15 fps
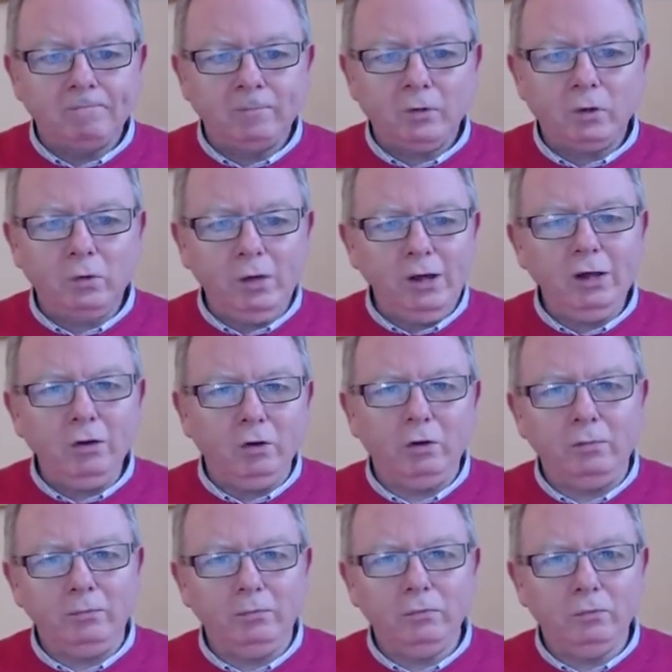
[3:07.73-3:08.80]
Now, quite a lot
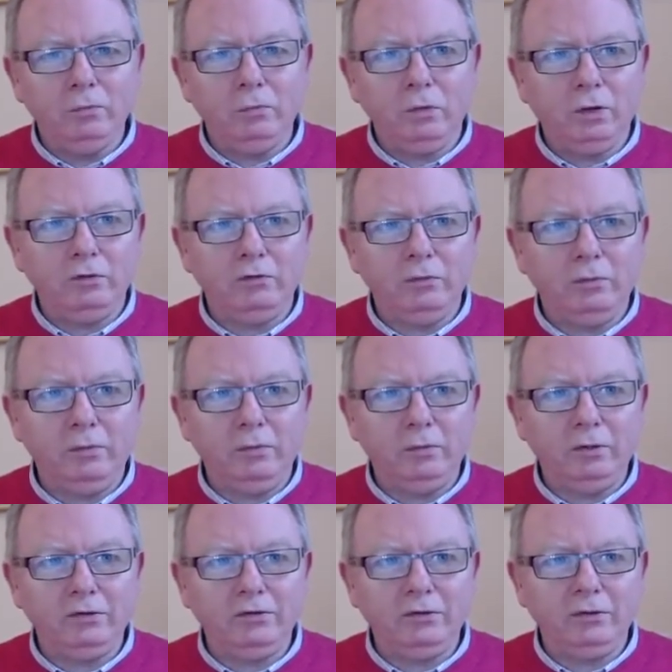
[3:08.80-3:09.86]
of what I see with people
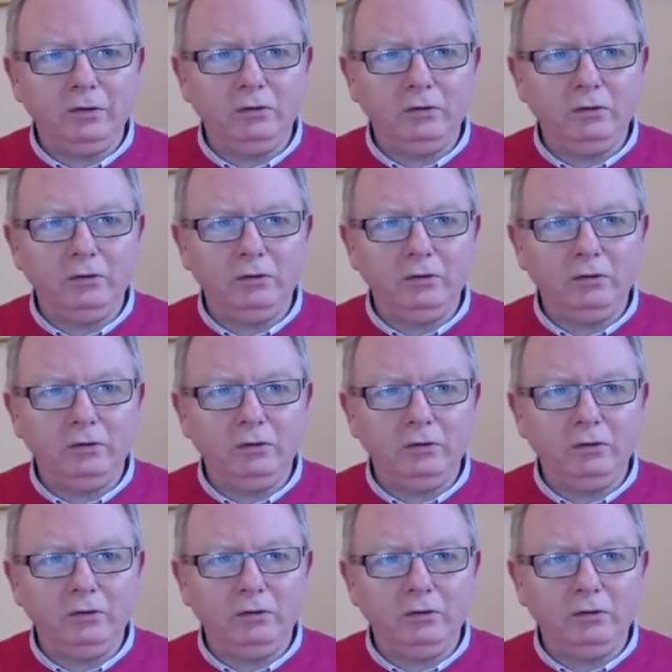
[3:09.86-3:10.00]
is they